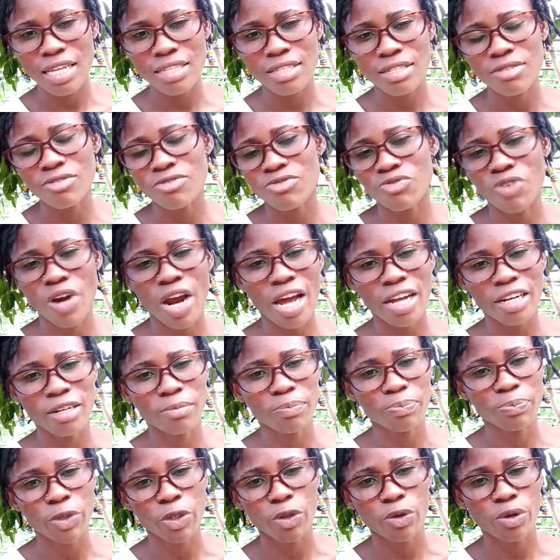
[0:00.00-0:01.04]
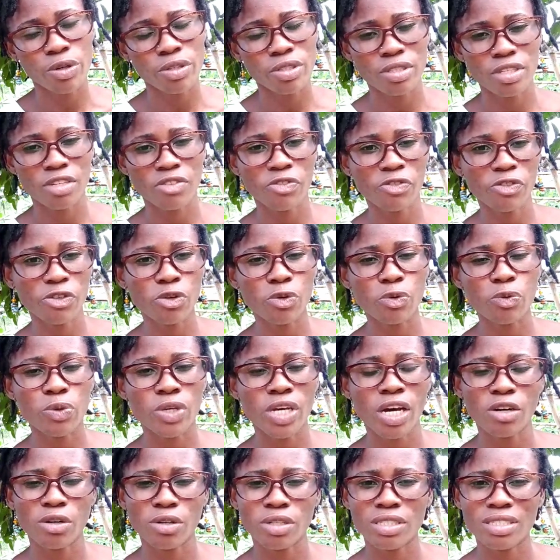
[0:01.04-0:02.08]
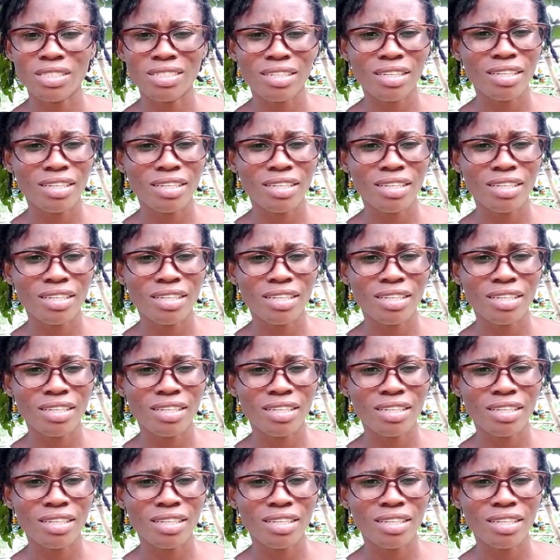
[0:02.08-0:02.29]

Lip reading: to run because they feel we are going to